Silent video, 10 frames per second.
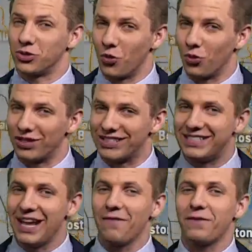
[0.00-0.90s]
we're
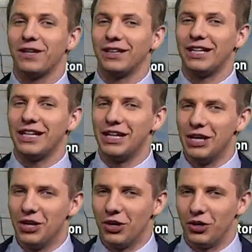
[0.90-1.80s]
definitely
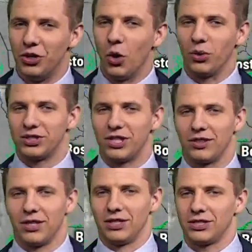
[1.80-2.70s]

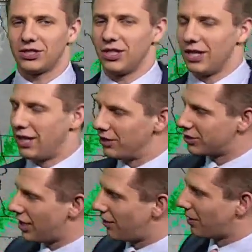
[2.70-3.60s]
noticing this. Here's
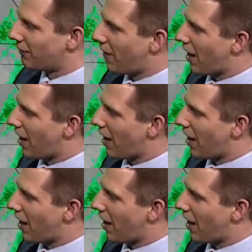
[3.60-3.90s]
an area of high